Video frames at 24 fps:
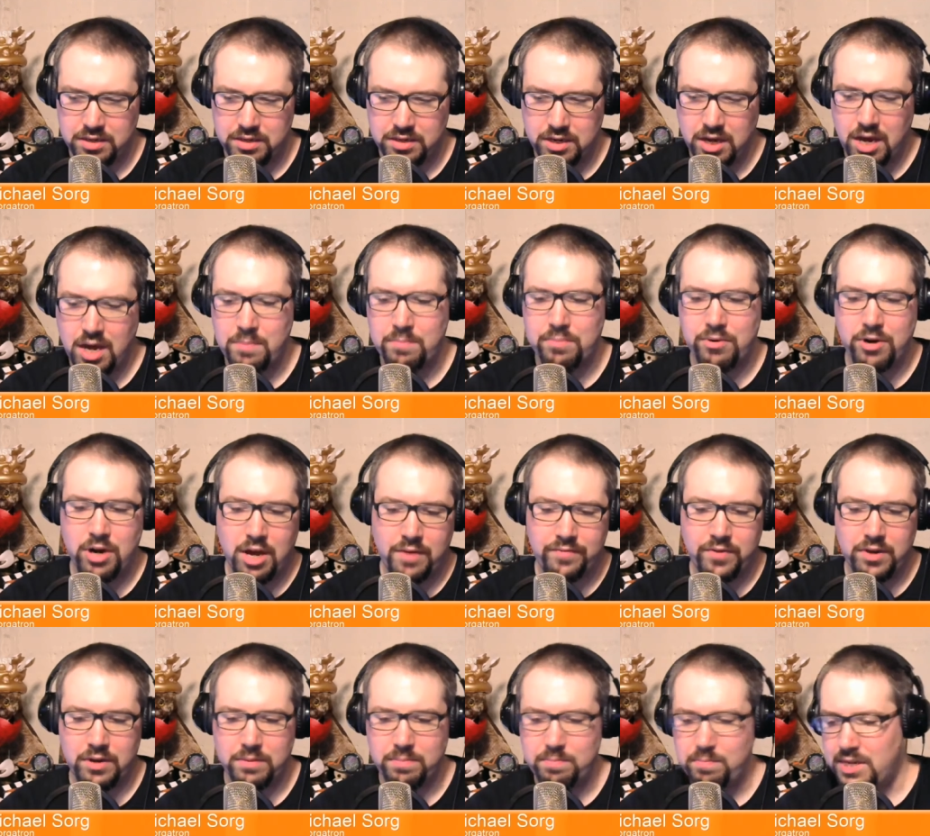
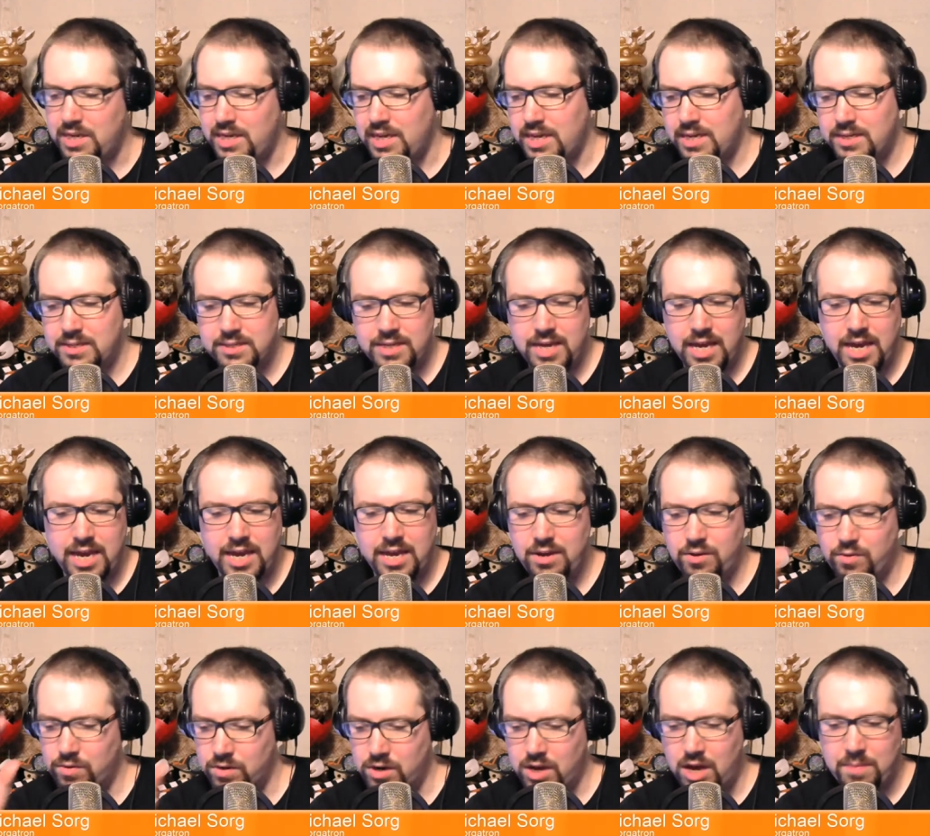nonprofit, PSA
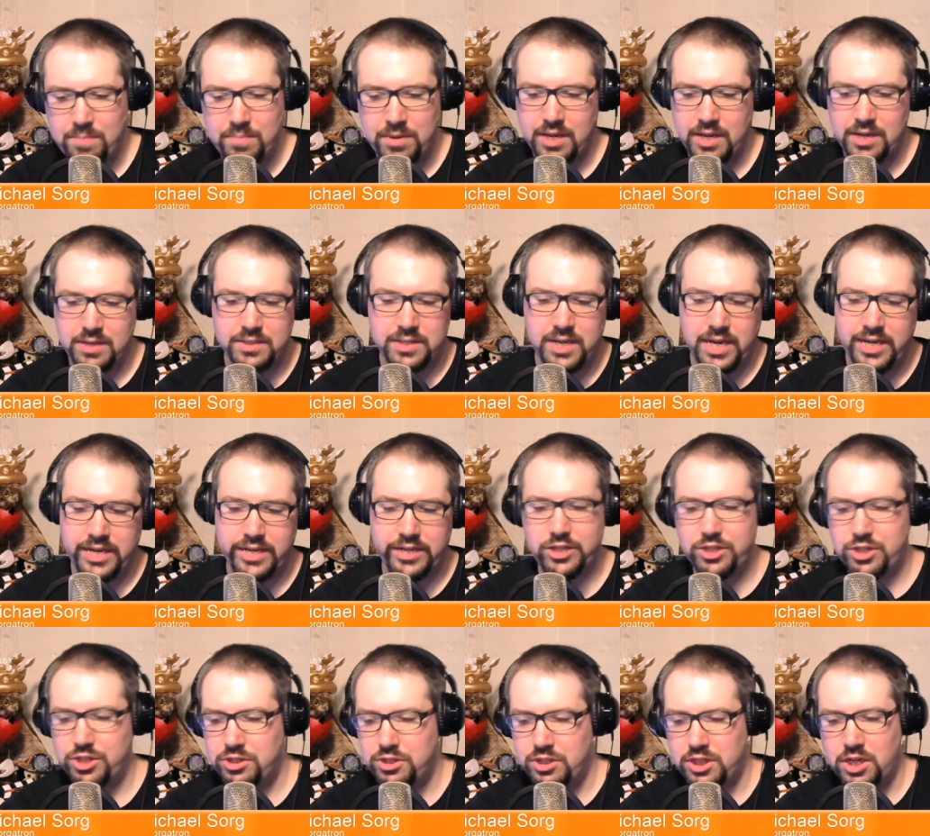or not
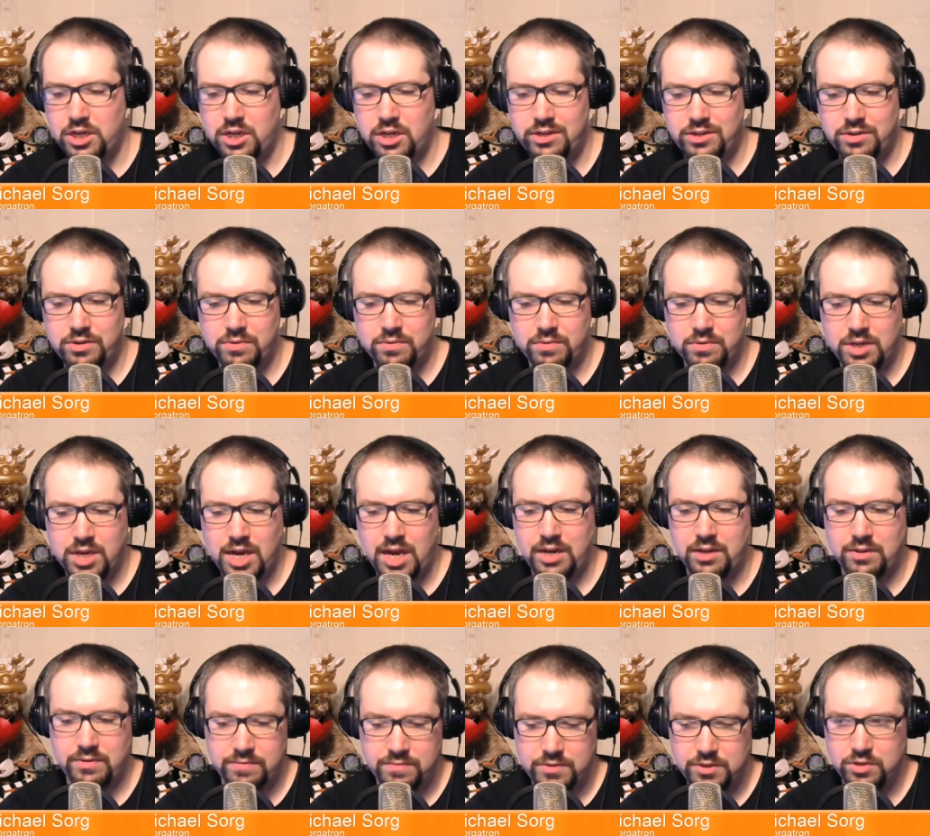PSA-ish, you know,
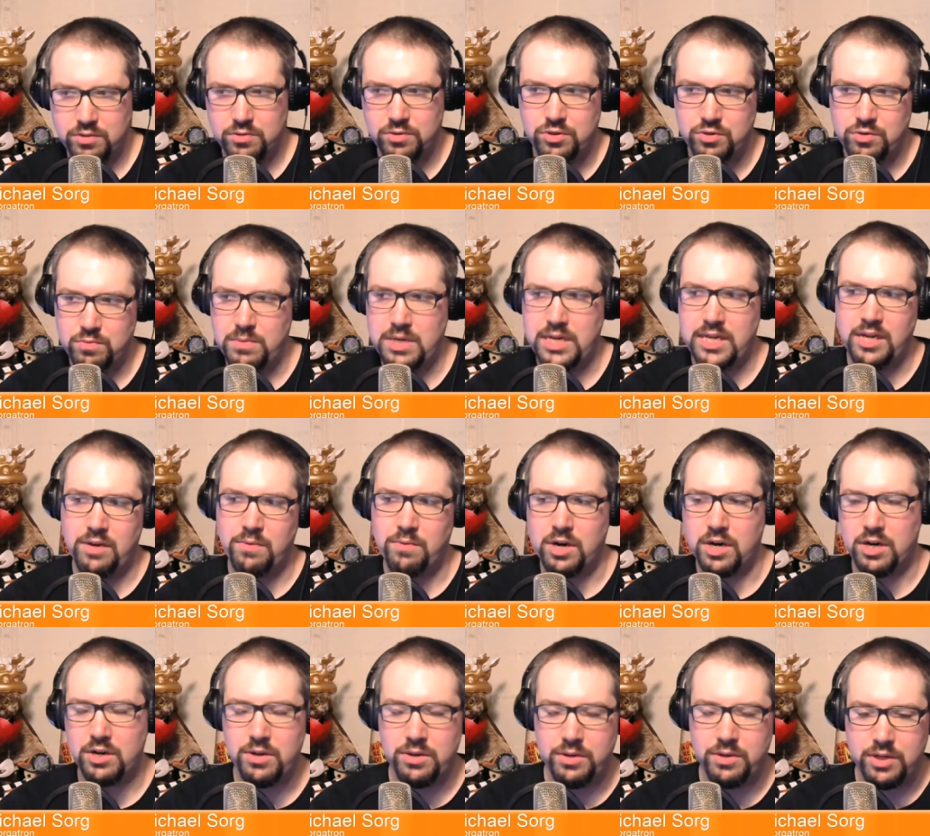kind of social media
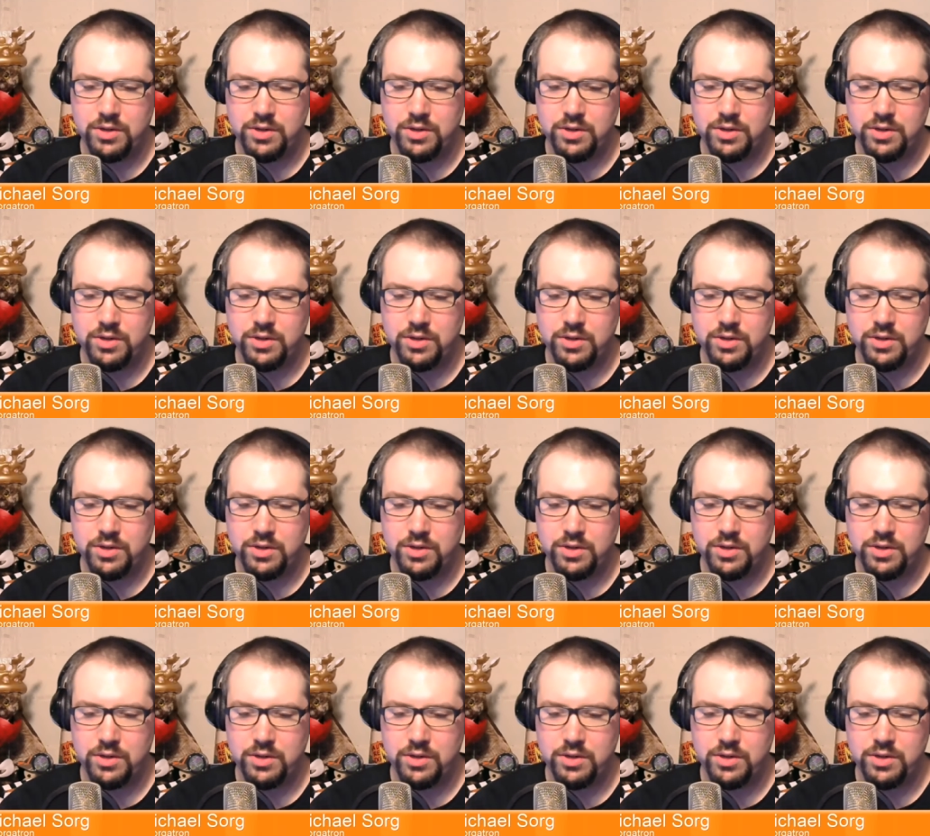work?